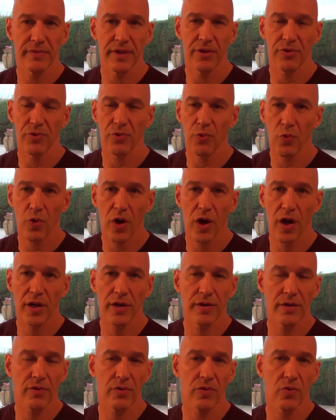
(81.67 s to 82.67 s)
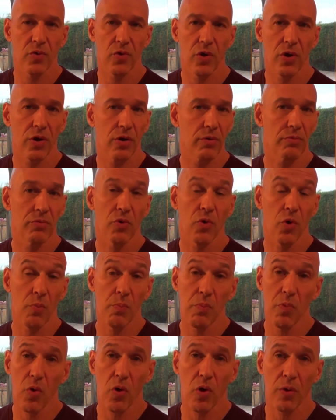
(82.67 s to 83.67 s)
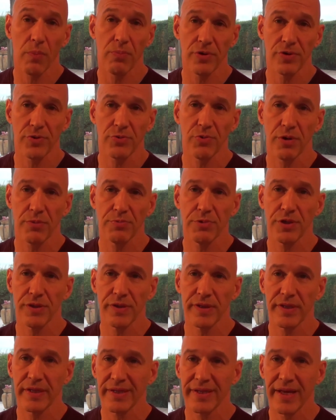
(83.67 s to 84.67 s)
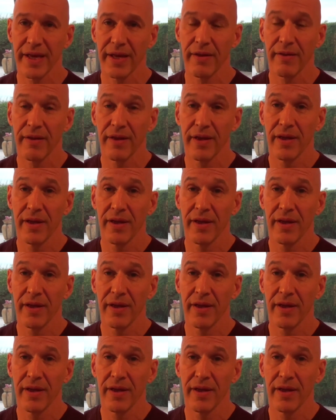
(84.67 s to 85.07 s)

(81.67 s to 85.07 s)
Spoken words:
either one or more prescriptions a day.